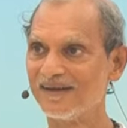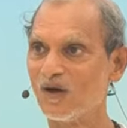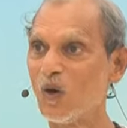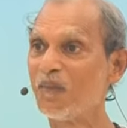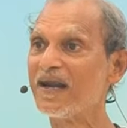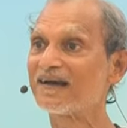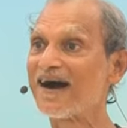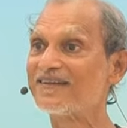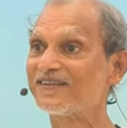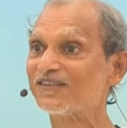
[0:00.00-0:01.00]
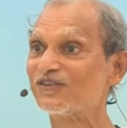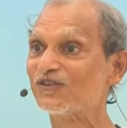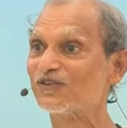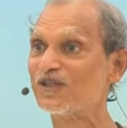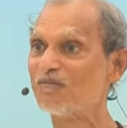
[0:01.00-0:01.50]
Open the consciousness
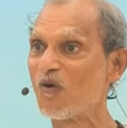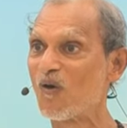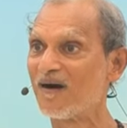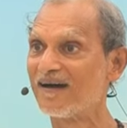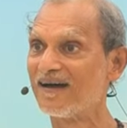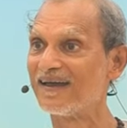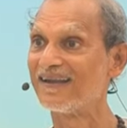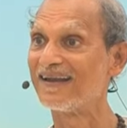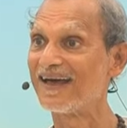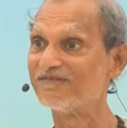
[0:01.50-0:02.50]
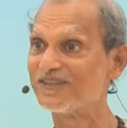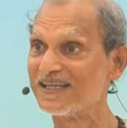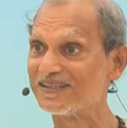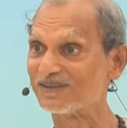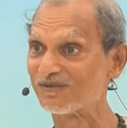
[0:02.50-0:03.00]
to see more, then life
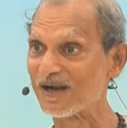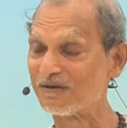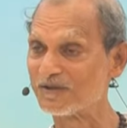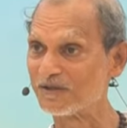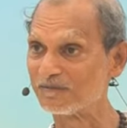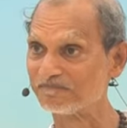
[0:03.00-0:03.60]
changes around you.